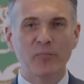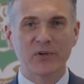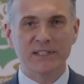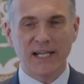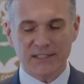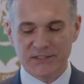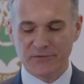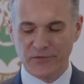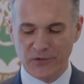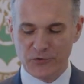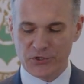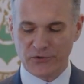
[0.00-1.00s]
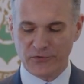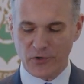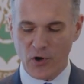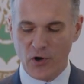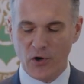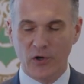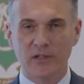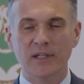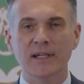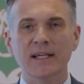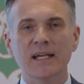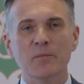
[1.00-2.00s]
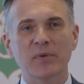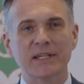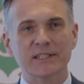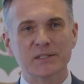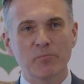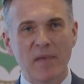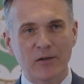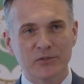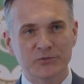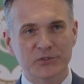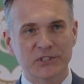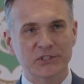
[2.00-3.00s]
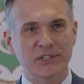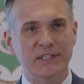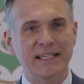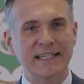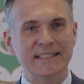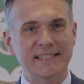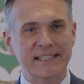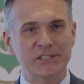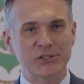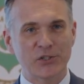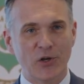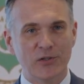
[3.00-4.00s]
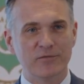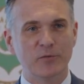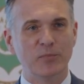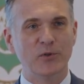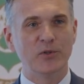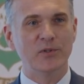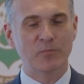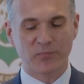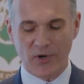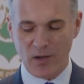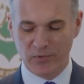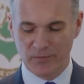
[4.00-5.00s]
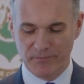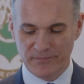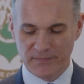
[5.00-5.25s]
productive future for all, because malnutrition is a solvable problem.